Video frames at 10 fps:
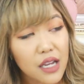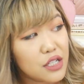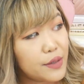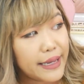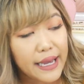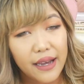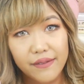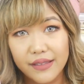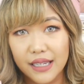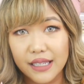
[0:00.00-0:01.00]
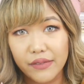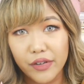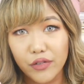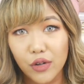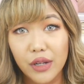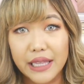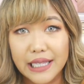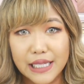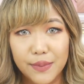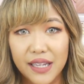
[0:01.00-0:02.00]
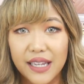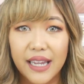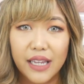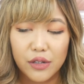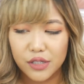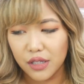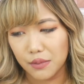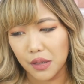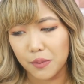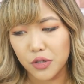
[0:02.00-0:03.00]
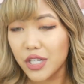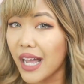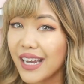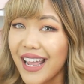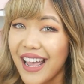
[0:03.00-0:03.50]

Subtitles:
So I have the Neverfull and the Speedy and also the mini pochette.